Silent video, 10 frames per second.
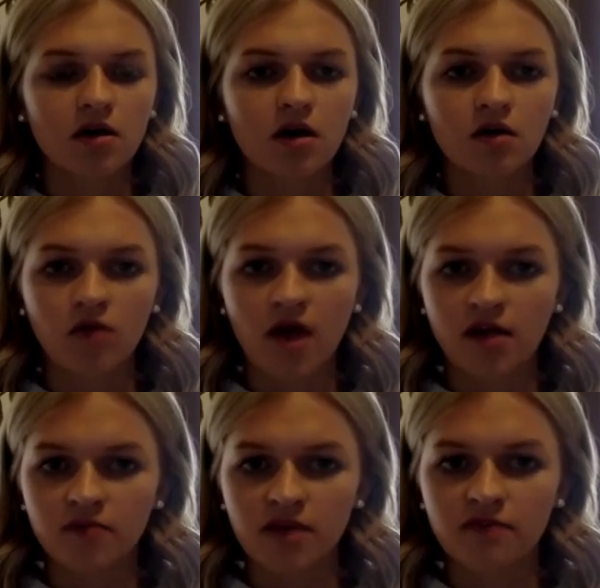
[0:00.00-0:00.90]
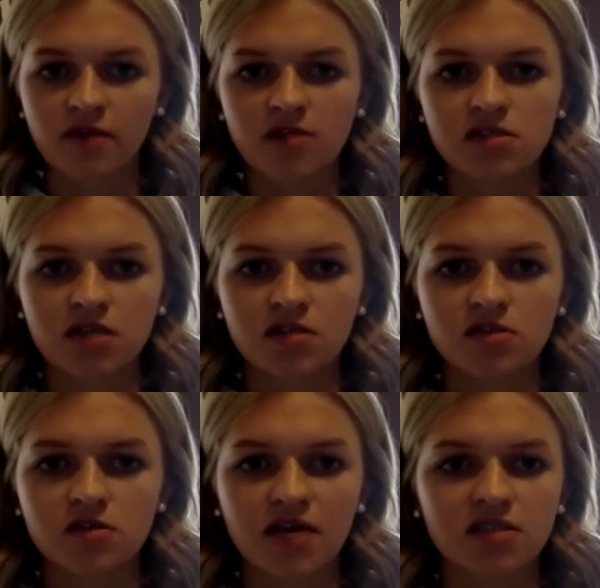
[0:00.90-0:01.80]
a lot of my friends did.
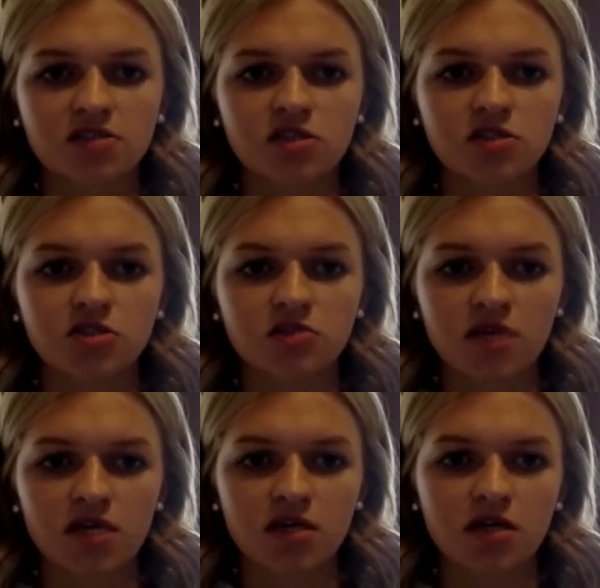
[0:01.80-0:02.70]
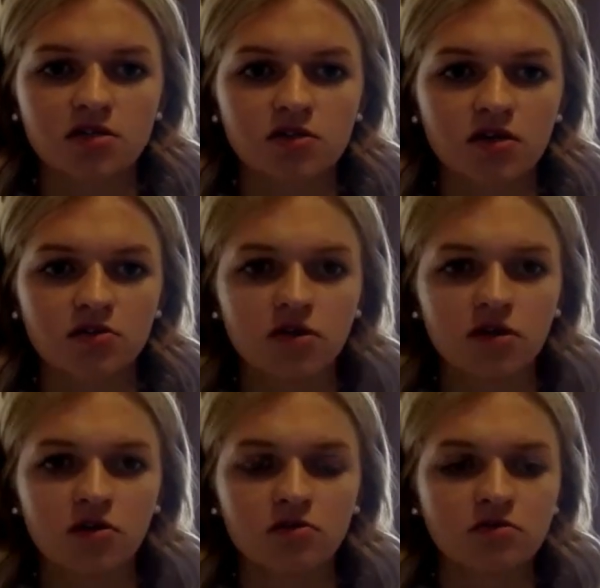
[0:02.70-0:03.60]
So that's to Jamaica. So I don't
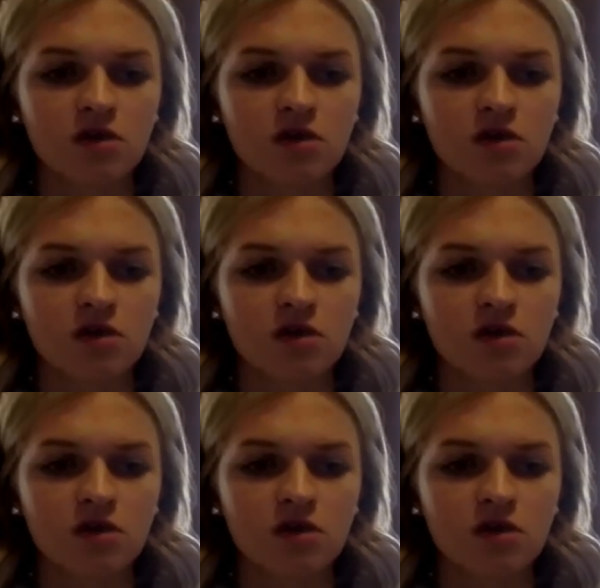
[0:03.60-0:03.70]
know.